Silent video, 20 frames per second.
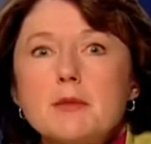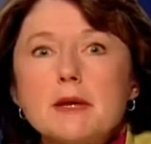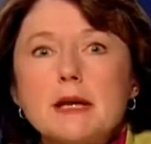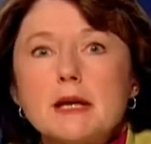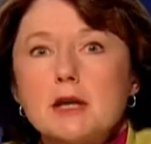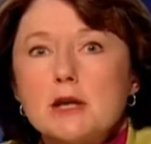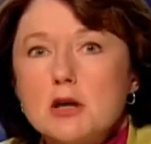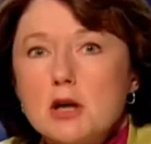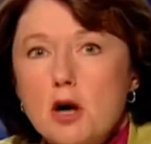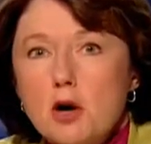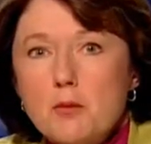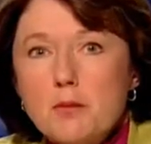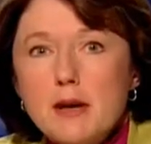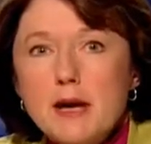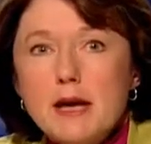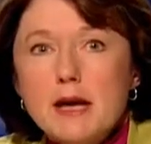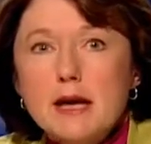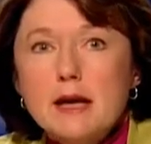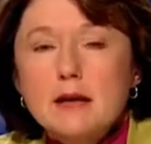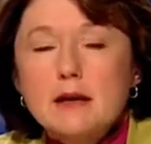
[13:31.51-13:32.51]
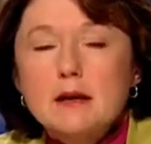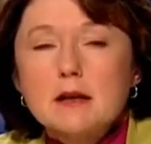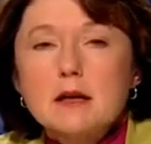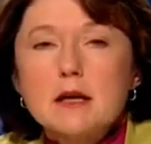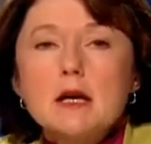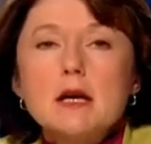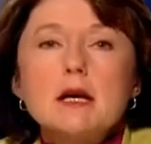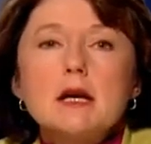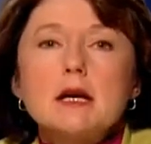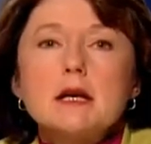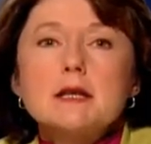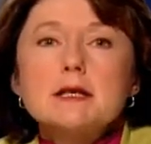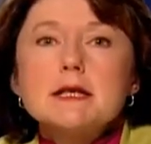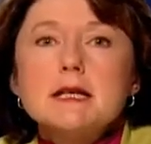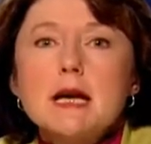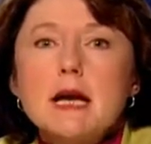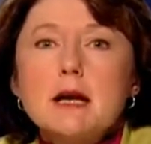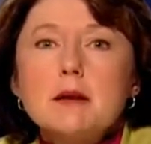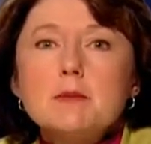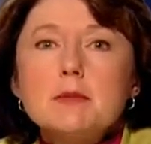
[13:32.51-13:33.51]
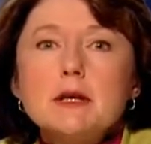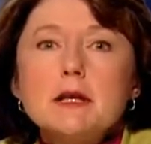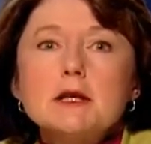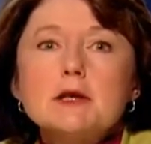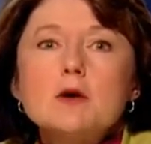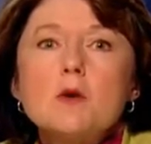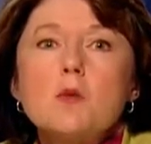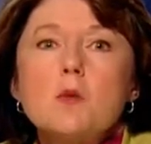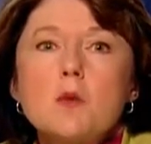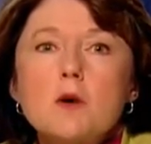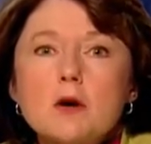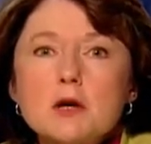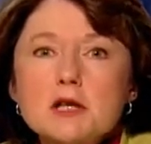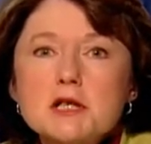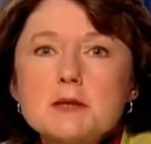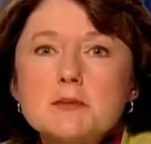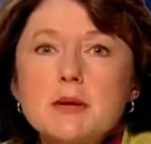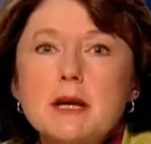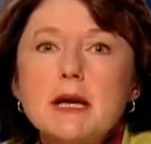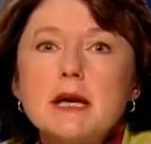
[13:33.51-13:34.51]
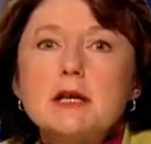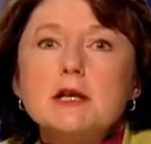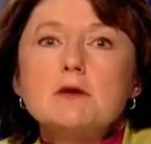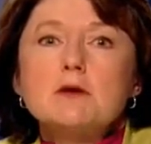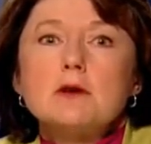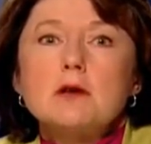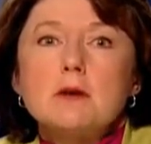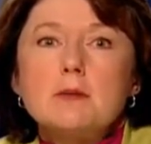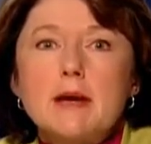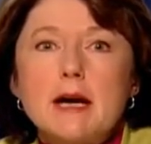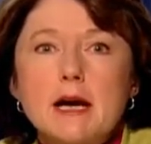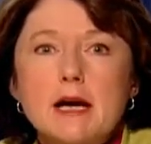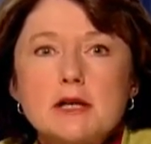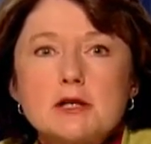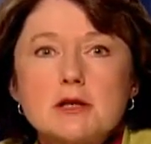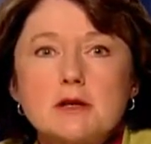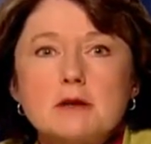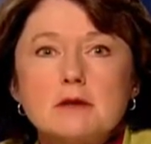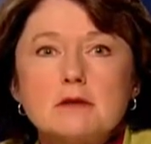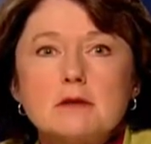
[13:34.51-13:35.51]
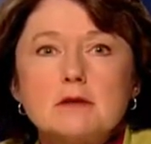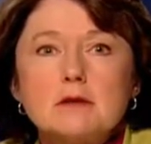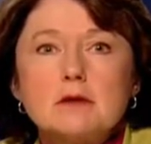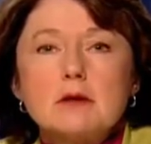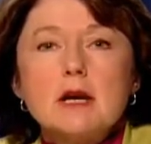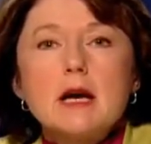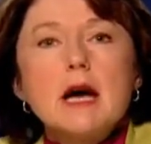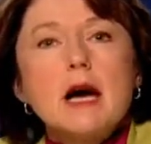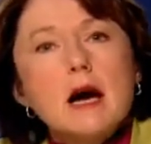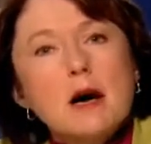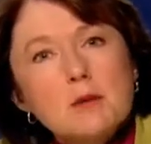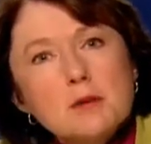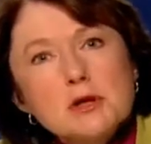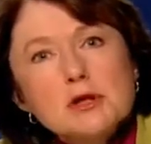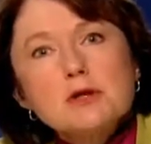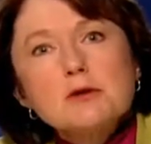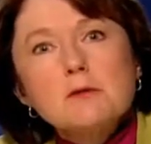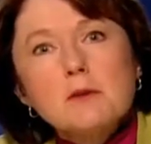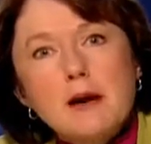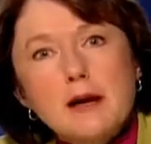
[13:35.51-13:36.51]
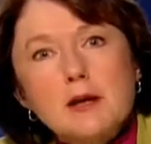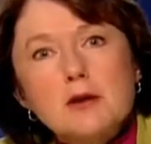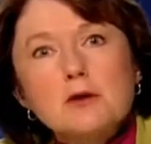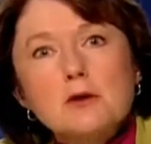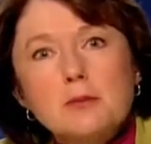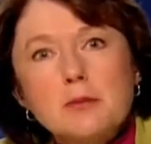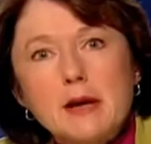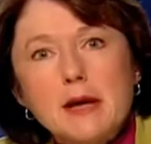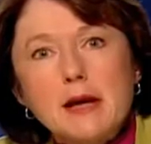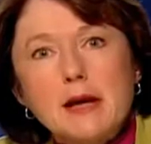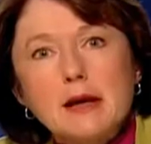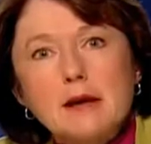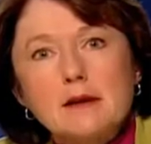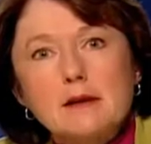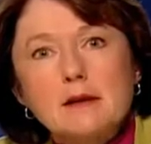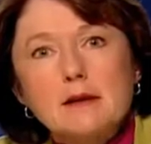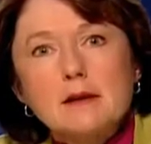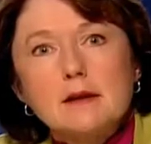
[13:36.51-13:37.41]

being no pain and 10 being the worst pain you can imagine. How would you rate your pain?